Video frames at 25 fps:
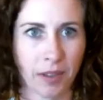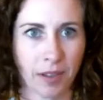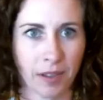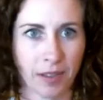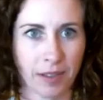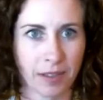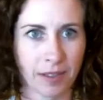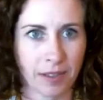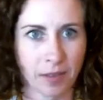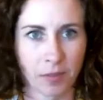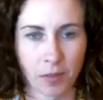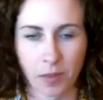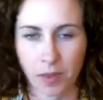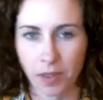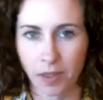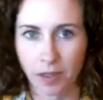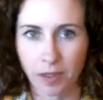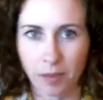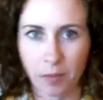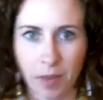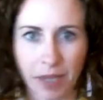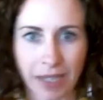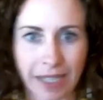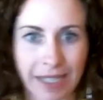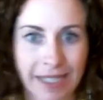things as well,
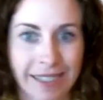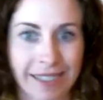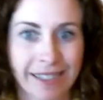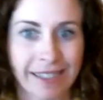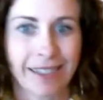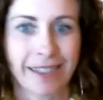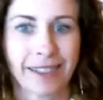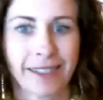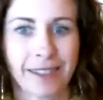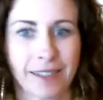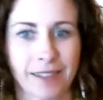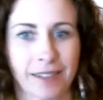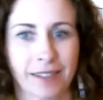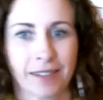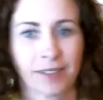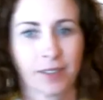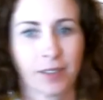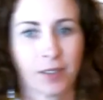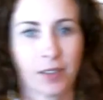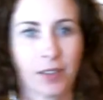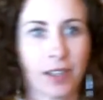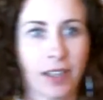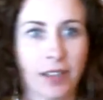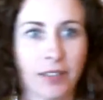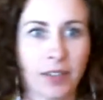and my internet's
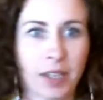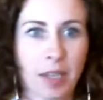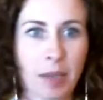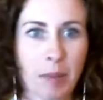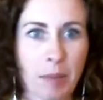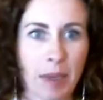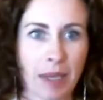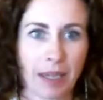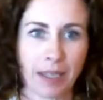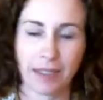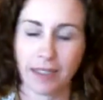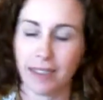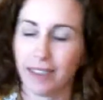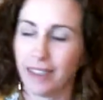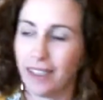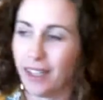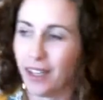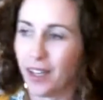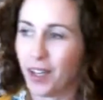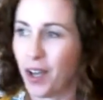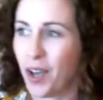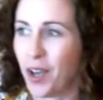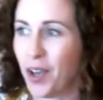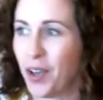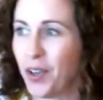not loving me.
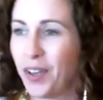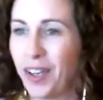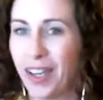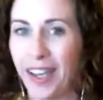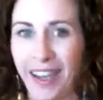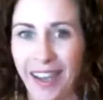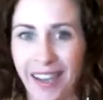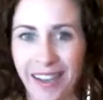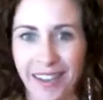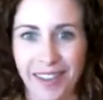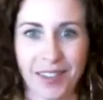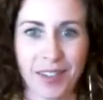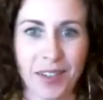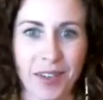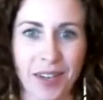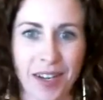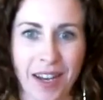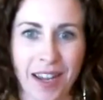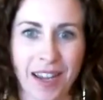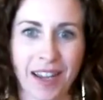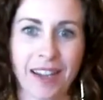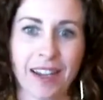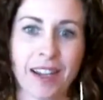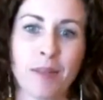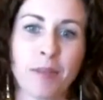Okay, so
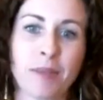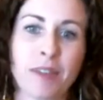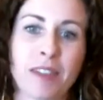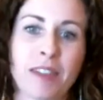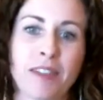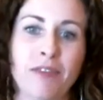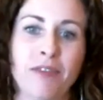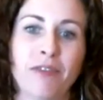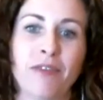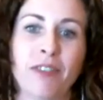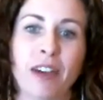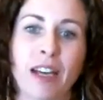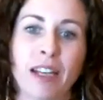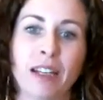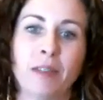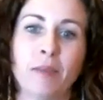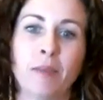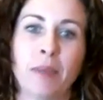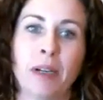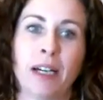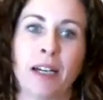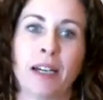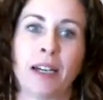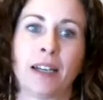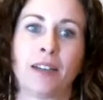now comes the
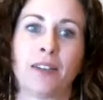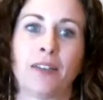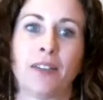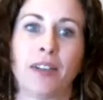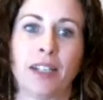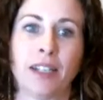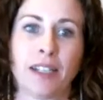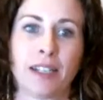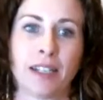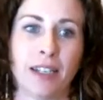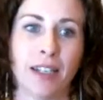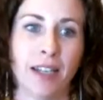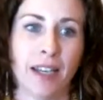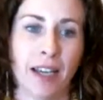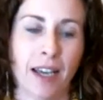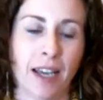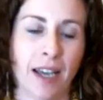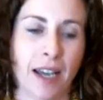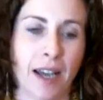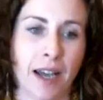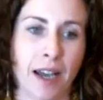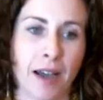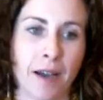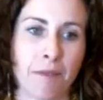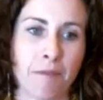fun part of it.
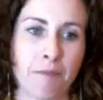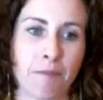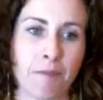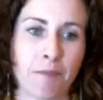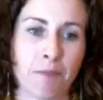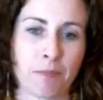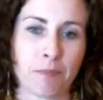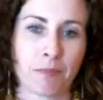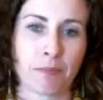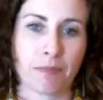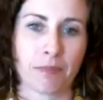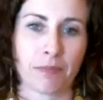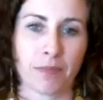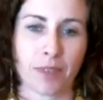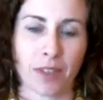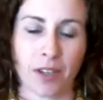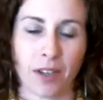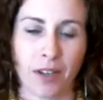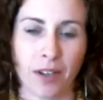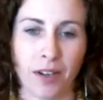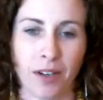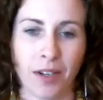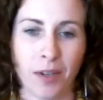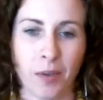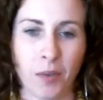I
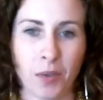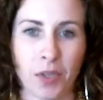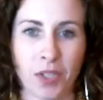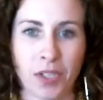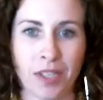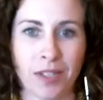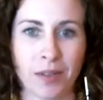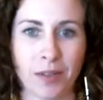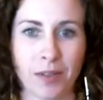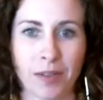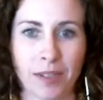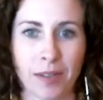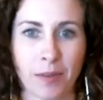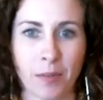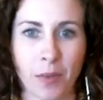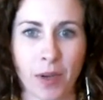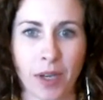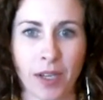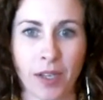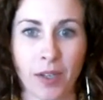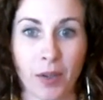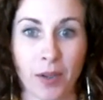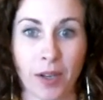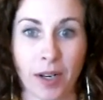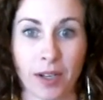only wish there was some
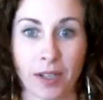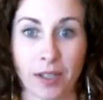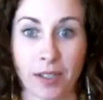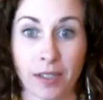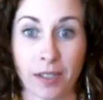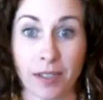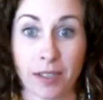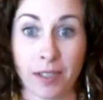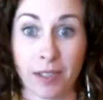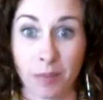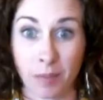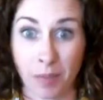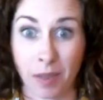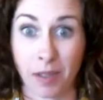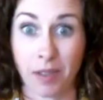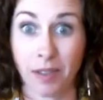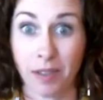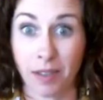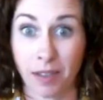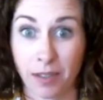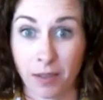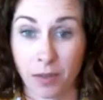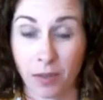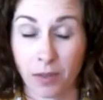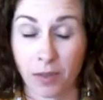way you could actually smell
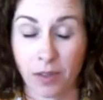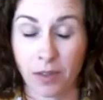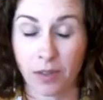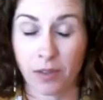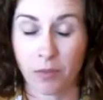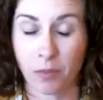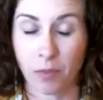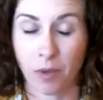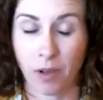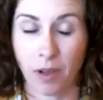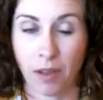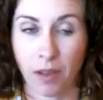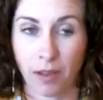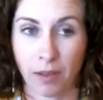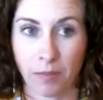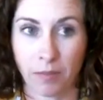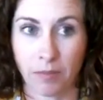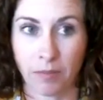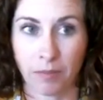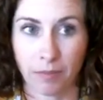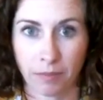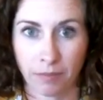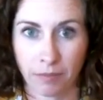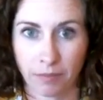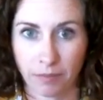these oils while
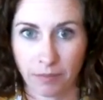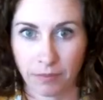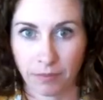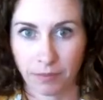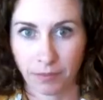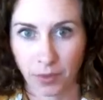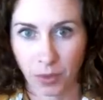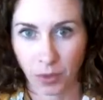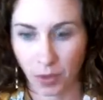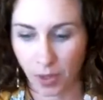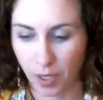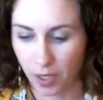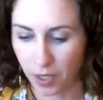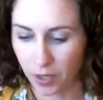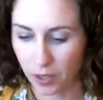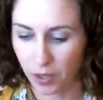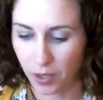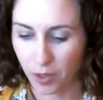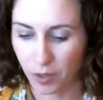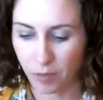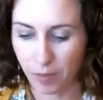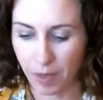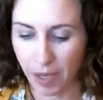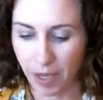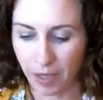I'm talking
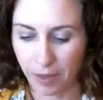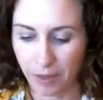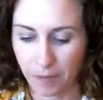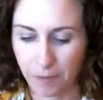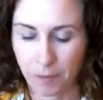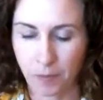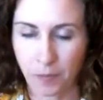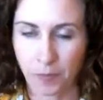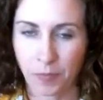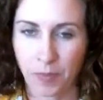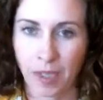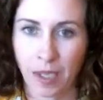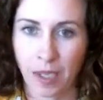to you about them,